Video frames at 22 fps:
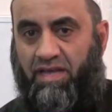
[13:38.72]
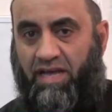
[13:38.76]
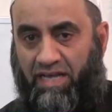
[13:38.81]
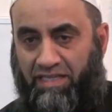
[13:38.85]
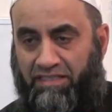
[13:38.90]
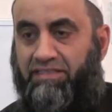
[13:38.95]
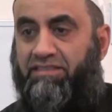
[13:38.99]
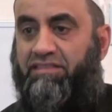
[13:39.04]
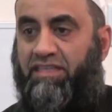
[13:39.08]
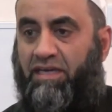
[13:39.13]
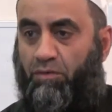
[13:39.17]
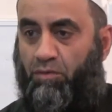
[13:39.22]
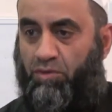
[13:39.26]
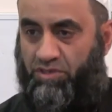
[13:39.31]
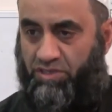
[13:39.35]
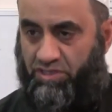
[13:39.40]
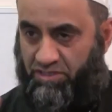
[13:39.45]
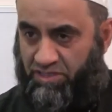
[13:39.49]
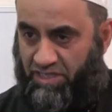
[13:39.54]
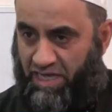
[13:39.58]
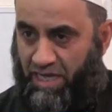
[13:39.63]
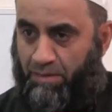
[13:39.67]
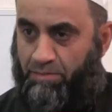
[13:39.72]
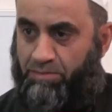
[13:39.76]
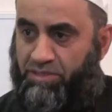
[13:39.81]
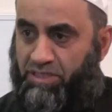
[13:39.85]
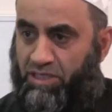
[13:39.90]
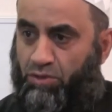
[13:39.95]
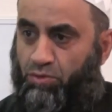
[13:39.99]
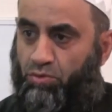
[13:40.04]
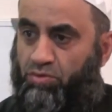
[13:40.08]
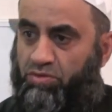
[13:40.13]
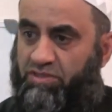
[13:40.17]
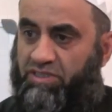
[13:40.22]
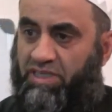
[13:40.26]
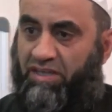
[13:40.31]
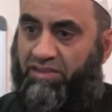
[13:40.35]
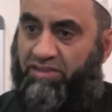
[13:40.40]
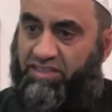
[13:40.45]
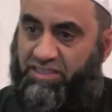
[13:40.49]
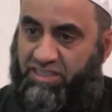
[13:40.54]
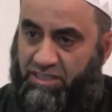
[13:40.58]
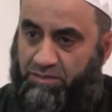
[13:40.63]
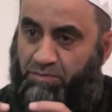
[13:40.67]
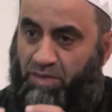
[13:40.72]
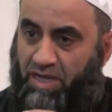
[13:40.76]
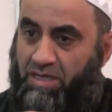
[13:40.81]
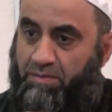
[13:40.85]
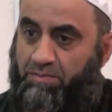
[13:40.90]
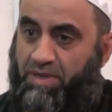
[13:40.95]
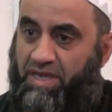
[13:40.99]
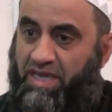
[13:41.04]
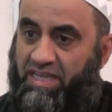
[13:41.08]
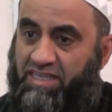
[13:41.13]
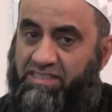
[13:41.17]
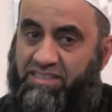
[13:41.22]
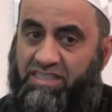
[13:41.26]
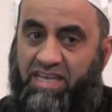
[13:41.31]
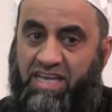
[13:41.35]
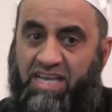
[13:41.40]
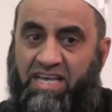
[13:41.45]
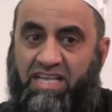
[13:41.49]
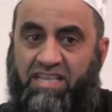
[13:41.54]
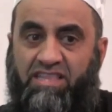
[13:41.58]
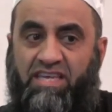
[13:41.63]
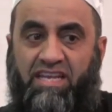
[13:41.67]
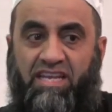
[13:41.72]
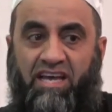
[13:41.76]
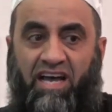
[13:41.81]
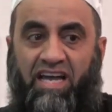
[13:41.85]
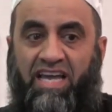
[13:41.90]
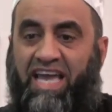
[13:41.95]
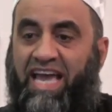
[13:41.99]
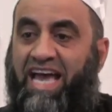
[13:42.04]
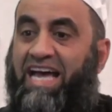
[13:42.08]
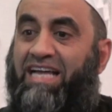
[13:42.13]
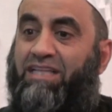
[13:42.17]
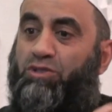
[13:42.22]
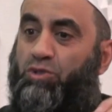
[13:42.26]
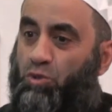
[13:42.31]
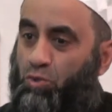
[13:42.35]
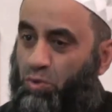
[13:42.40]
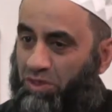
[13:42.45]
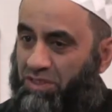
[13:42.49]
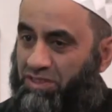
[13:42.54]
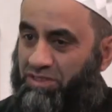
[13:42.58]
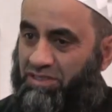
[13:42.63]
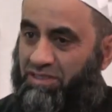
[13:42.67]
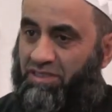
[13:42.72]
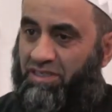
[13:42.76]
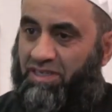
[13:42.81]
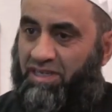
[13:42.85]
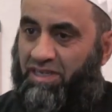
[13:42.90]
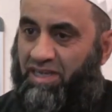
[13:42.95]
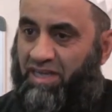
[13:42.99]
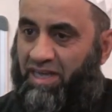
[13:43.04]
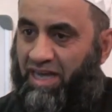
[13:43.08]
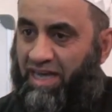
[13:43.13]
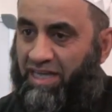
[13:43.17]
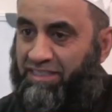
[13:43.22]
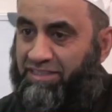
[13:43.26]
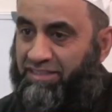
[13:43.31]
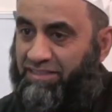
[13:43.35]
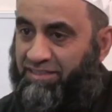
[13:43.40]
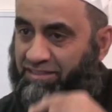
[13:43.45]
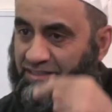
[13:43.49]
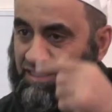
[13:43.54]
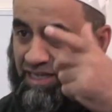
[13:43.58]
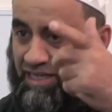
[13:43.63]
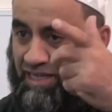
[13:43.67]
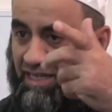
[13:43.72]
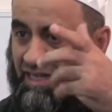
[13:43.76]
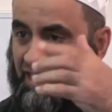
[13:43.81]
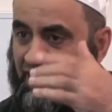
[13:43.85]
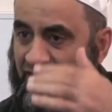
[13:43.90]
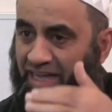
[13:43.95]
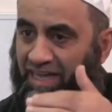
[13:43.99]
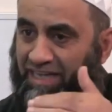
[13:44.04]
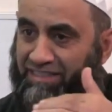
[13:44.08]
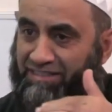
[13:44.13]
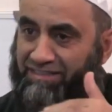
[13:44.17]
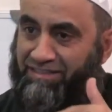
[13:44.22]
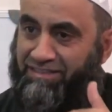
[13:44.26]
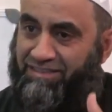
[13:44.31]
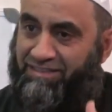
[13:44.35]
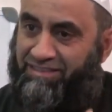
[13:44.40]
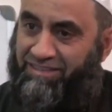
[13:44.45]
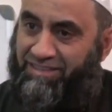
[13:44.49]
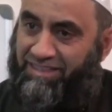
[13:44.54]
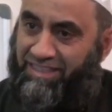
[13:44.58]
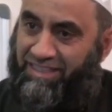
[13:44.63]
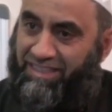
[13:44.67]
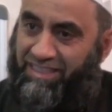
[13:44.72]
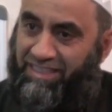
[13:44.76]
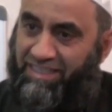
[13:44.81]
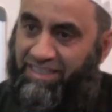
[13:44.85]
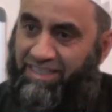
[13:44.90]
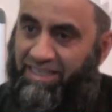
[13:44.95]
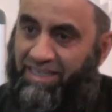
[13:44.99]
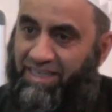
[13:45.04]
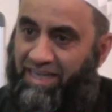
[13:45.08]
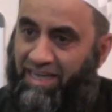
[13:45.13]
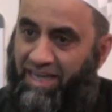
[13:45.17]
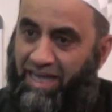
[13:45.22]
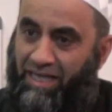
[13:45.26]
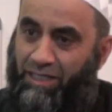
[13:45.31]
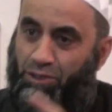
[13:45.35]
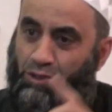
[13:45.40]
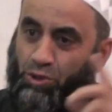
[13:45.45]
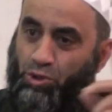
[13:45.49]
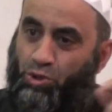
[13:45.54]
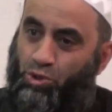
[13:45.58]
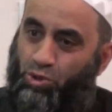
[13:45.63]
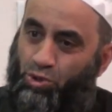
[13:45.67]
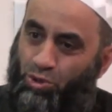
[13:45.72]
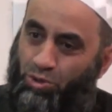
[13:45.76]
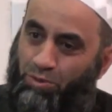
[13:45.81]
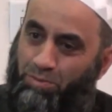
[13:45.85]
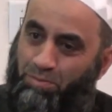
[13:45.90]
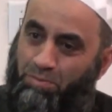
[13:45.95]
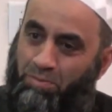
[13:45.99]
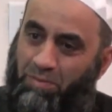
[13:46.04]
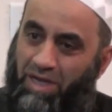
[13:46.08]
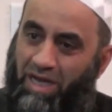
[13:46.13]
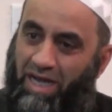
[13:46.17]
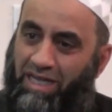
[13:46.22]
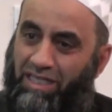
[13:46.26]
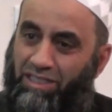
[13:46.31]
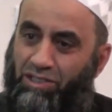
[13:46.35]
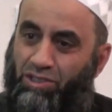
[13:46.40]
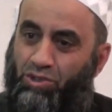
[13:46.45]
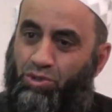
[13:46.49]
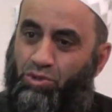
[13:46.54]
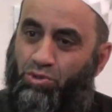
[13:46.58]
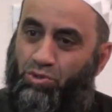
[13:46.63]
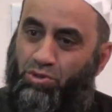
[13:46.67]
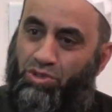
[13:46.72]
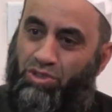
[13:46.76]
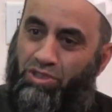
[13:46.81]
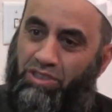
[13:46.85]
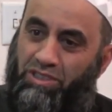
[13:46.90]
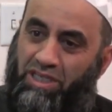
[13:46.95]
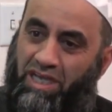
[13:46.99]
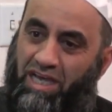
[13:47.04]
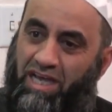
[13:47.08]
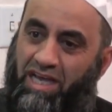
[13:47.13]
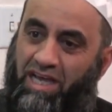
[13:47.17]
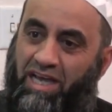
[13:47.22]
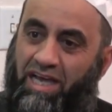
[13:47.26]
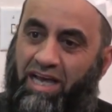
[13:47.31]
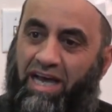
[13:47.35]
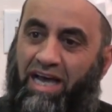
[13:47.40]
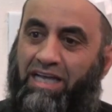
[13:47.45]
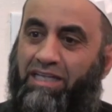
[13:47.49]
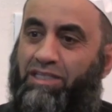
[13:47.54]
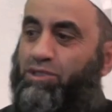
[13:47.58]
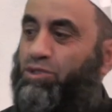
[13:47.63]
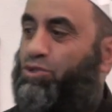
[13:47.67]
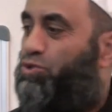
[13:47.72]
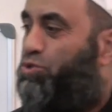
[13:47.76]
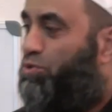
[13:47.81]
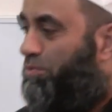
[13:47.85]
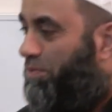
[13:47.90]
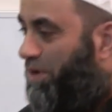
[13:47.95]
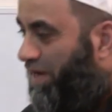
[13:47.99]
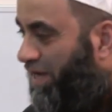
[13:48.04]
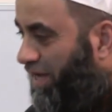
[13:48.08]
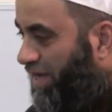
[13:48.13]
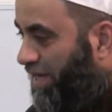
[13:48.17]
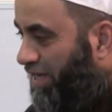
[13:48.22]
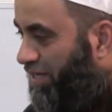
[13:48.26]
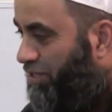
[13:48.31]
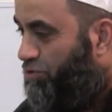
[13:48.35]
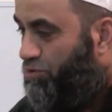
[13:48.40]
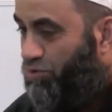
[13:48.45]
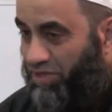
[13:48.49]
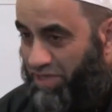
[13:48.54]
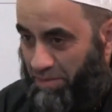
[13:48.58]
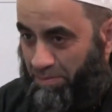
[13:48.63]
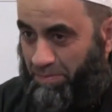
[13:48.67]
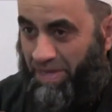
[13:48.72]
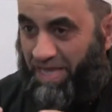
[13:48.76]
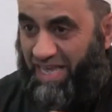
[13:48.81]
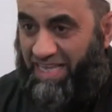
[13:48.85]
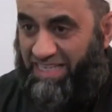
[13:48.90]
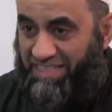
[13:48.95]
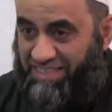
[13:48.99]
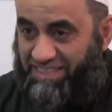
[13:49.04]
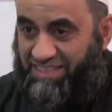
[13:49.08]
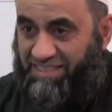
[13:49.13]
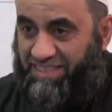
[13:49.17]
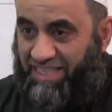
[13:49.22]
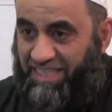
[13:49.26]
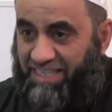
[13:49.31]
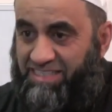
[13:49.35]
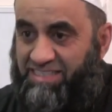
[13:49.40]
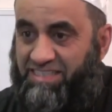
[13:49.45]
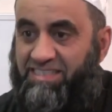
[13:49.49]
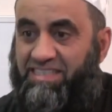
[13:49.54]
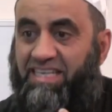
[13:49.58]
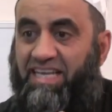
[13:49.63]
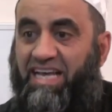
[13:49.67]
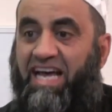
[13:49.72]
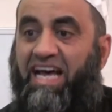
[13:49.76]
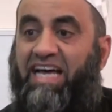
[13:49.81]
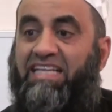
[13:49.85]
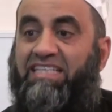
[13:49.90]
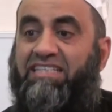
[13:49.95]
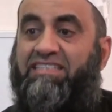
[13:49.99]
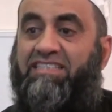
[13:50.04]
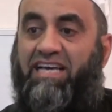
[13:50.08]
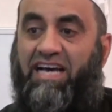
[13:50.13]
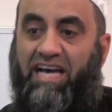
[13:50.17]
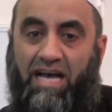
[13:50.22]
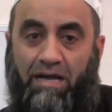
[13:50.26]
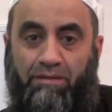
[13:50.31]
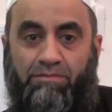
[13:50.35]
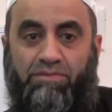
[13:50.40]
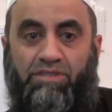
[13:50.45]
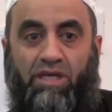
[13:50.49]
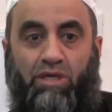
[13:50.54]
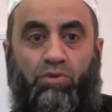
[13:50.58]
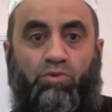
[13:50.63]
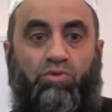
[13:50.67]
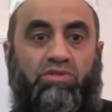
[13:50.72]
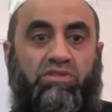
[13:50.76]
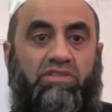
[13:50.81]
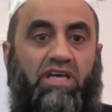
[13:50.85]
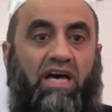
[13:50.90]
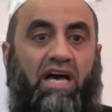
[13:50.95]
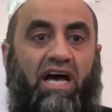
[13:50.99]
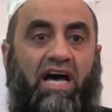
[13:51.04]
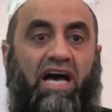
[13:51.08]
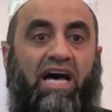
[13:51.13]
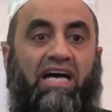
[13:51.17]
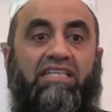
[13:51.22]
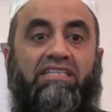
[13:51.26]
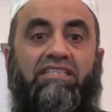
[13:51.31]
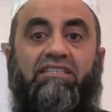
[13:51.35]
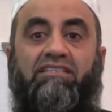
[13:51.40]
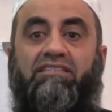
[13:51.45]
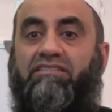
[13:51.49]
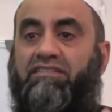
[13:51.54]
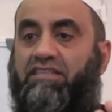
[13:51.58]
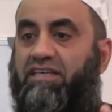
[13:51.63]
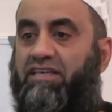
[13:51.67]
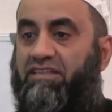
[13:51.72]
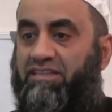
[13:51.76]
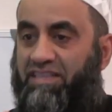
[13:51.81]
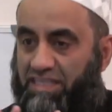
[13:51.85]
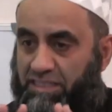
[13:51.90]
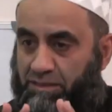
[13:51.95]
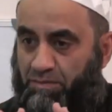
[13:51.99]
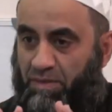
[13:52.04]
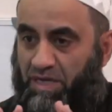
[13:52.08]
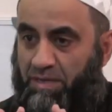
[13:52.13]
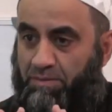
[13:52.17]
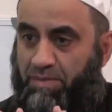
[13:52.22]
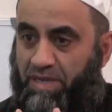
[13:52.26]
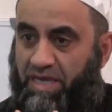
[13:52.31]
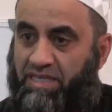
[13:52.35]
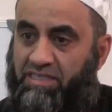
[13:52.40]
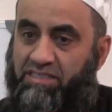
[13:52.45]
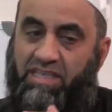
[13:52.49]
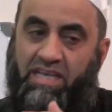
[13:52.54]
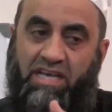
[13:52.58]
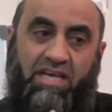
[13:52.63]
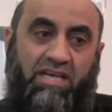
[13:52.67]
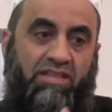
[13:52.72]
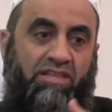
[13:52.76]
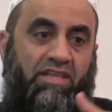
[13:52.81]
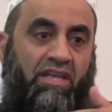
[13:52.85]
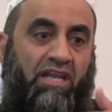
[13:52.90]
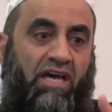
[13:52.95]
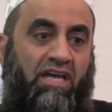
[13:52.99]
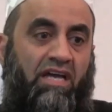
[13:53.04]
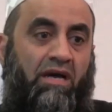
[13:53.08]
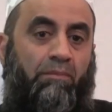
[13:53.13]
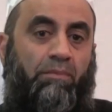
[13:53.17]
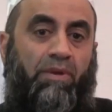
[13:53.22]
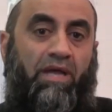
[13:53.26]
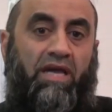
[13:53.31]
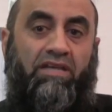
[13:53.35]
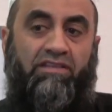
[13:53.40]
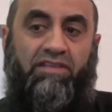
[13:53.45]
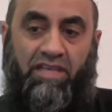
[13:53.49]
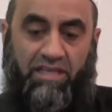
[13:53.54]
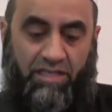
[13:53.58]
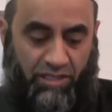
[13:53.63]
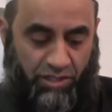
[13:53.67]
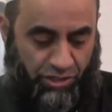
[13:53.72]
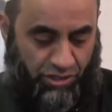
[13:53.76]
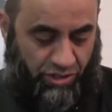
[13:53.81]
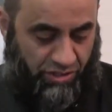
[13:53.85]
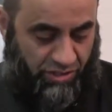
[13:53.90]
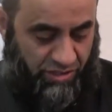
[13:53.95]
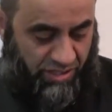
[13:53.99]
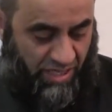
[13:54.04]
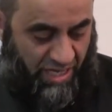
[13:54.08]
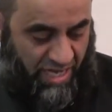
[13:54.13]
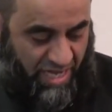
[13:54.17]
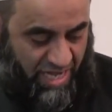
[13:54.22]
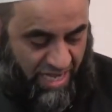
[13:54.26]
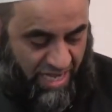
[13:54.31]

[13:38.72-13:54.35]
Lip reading: Anta, which is the Hamza Nun Ta. This is my base, then I add to it. Anta, anti, antum, antunna, antuma. So the base is anta, Hamza Nun Ta, ant. That's my base, then I apply the additions.